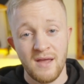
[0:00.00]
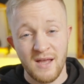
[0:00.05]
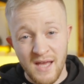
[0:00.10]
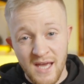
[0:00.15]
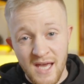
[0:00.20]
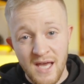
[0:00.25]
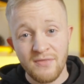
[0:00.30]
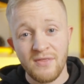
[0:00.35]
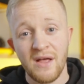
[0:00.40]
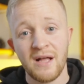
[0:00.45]

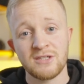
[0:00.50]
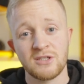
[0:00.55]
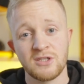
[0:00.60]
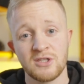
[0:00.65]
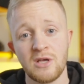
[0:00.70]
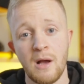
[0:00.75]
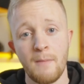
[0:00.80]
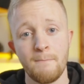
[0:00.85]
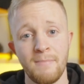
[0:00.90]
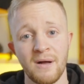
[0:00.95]
Hit that
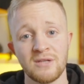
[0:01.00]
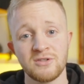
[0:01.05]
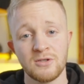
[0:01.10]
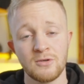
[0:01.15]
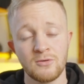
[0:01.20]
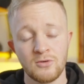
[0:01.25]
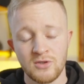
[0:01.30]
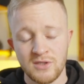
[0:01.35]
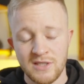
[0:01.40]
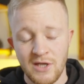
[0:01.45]
sub
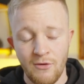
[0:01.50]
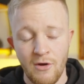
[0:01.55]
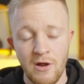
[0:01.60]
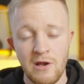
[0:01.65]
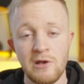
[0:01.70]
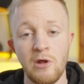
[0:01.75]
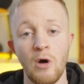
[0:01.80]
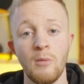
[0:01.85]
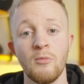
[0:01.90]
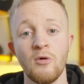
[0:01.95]
button because there are a
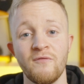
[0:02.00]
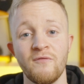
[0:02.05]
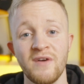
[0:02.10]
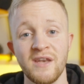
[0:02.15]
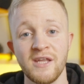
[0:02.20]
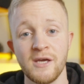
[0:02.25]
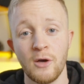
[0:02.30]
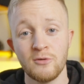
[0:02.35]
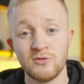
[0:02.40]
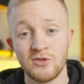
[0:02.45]
lot
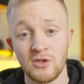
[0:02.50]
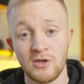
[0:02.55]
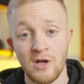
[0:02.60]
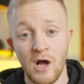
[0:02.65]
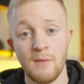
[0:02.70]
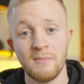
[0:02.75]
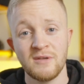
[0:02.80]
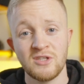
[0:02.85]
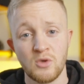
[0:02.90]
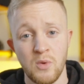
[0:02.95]
videos to
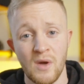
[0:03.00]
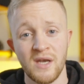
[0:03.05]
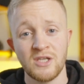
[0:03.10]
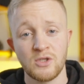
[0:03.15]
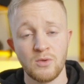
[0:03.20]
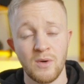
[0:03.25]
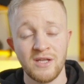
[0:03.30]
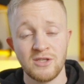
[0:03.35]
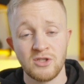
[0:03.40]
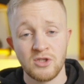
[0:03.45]
come in
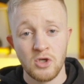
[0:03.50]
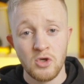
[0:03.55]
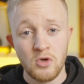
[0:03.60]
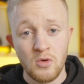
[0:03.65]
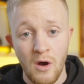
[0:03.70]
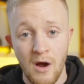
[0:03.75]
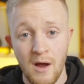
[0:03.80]
2022.